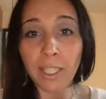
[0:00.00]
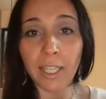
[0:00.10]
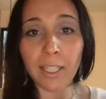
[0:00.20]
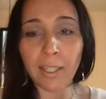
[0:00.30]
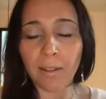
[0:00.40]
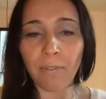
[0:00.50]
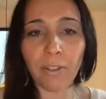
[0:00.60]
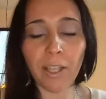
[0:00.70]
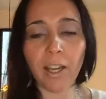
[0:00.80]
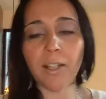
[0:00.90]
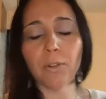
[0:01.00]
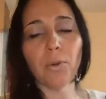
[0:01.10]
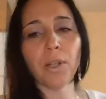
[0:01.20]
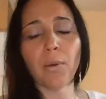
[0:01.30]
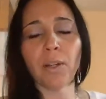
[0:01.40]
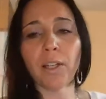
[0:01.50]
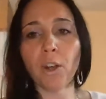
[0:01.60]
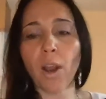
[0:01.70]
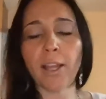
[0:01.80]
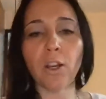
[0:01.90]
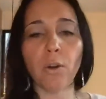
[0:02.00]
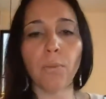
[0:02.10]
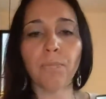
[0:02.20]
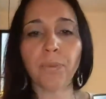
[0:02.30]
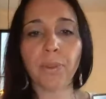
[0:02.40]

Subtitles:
to eat and I feel like I don't know what I want to go.